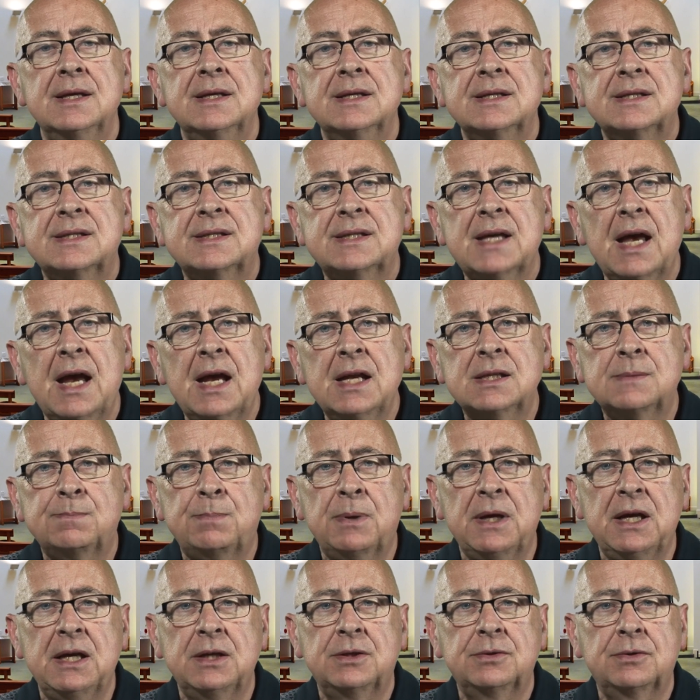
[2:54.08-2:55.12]
Saints
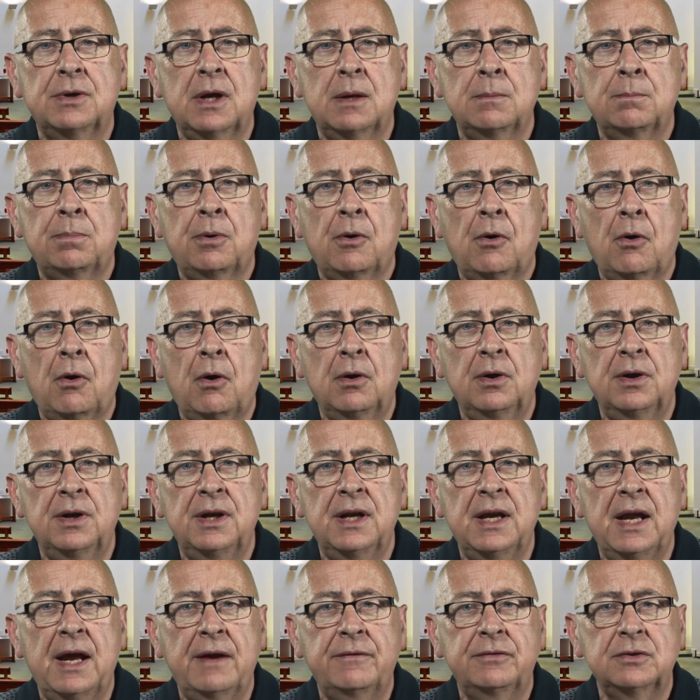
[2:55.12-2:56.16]
Peter and Paul
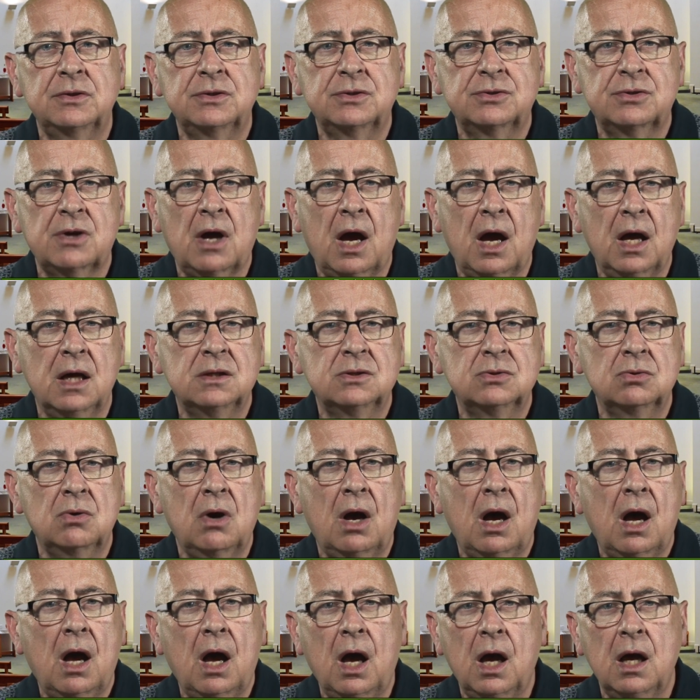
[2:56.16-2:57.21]
never tried to
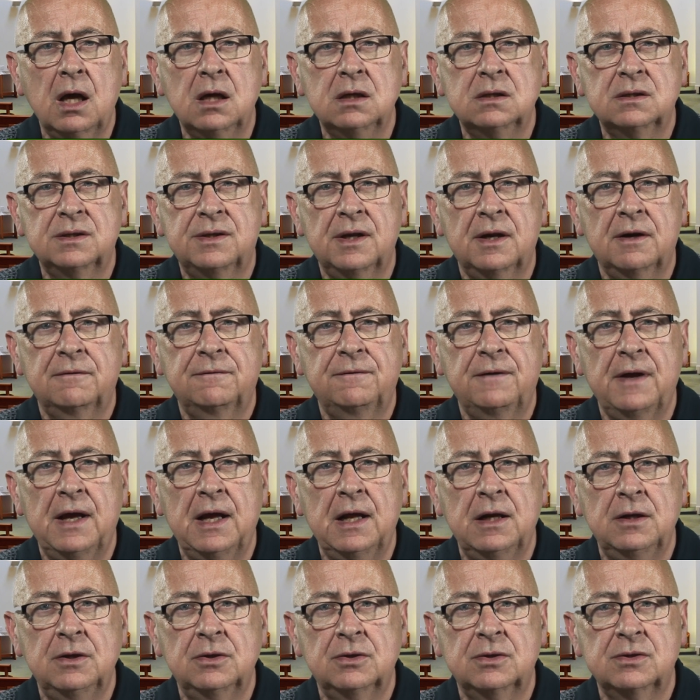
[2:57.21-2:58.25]
hide their
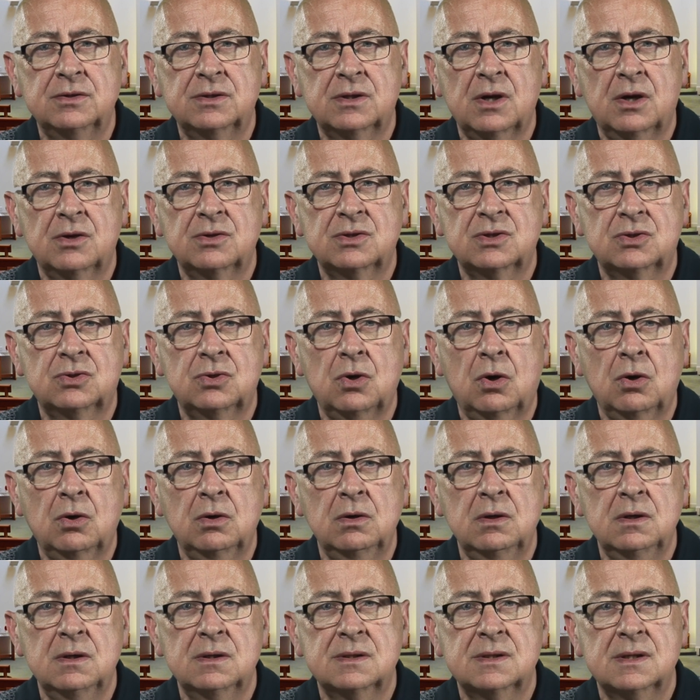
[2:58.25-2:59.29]
failures or
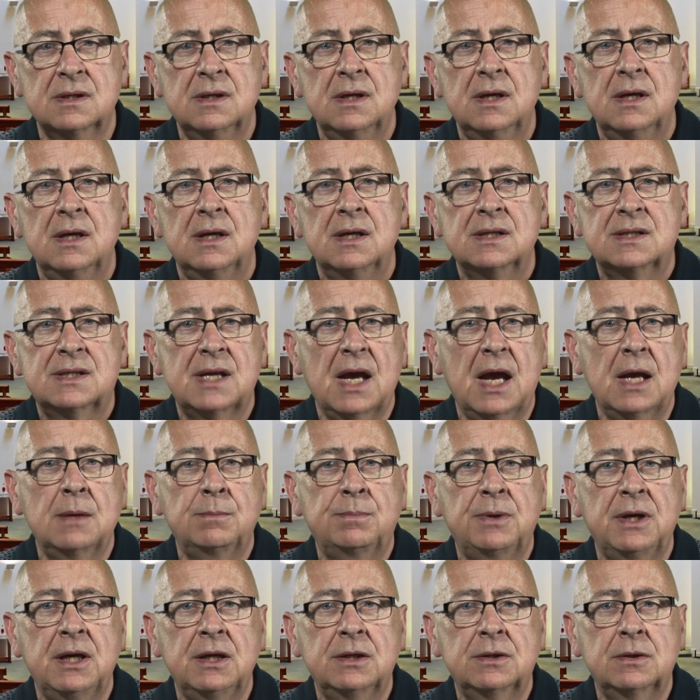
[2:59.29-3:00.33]
struggles. Saint
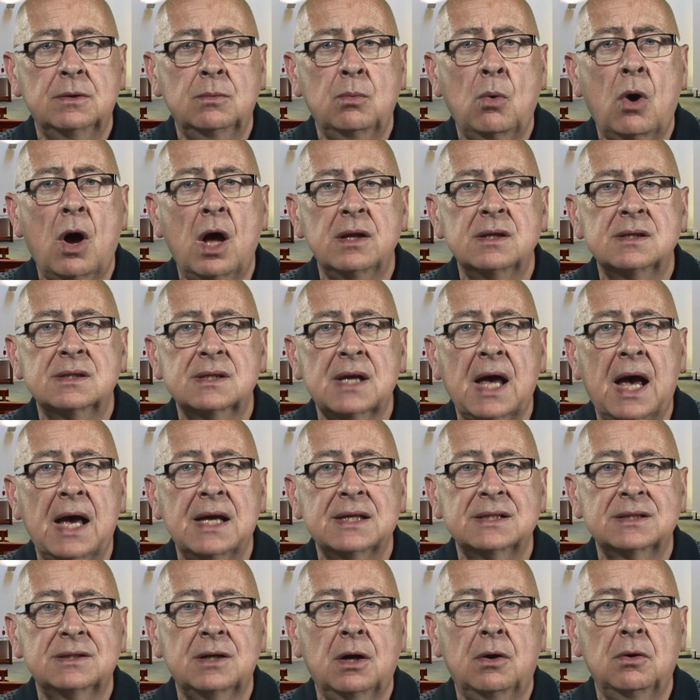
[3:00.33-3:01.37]
Peter once
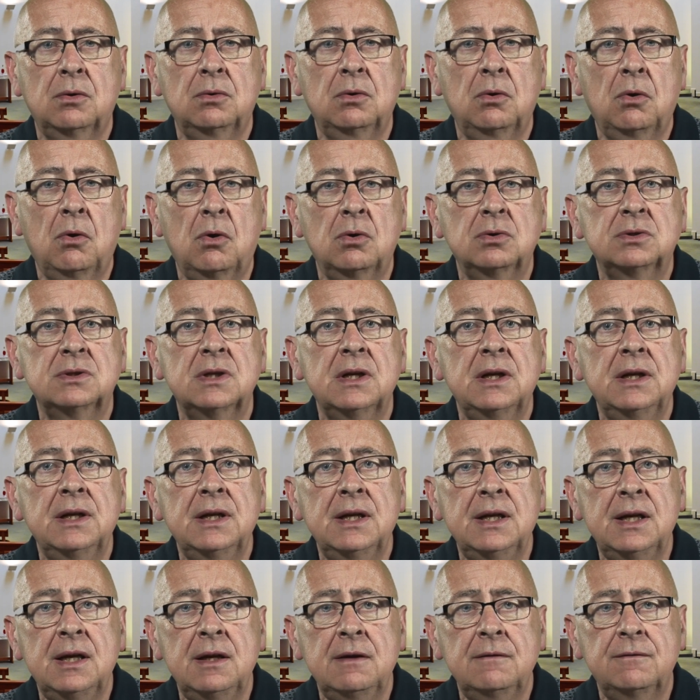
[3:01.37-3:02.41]
asked our Lord to
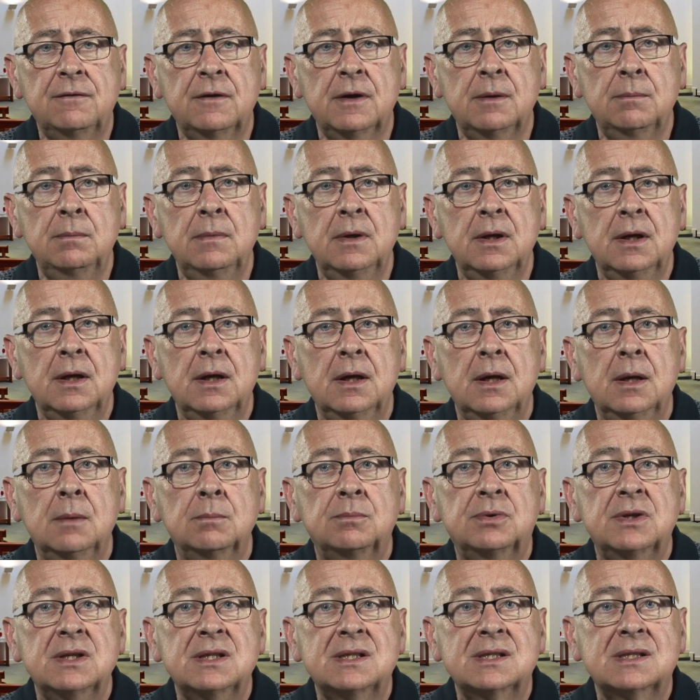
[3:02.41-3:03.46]
leave him,
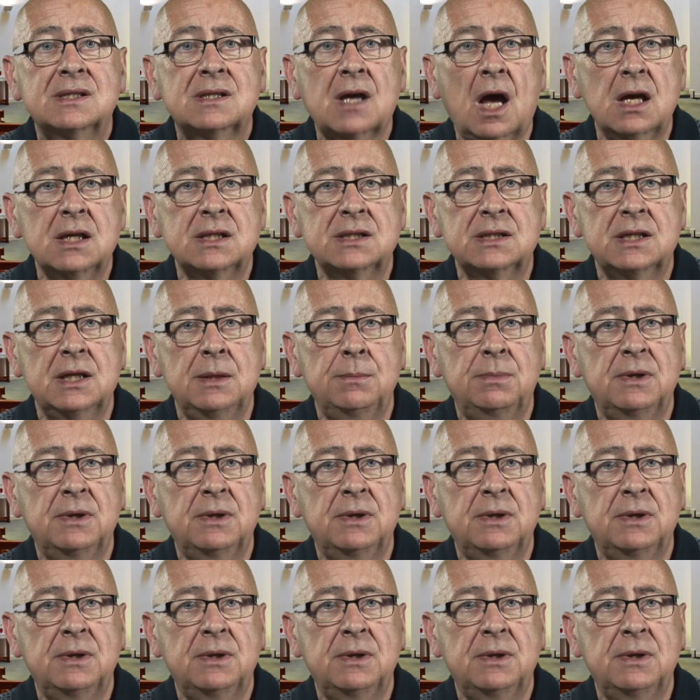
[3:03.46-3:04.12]
precisely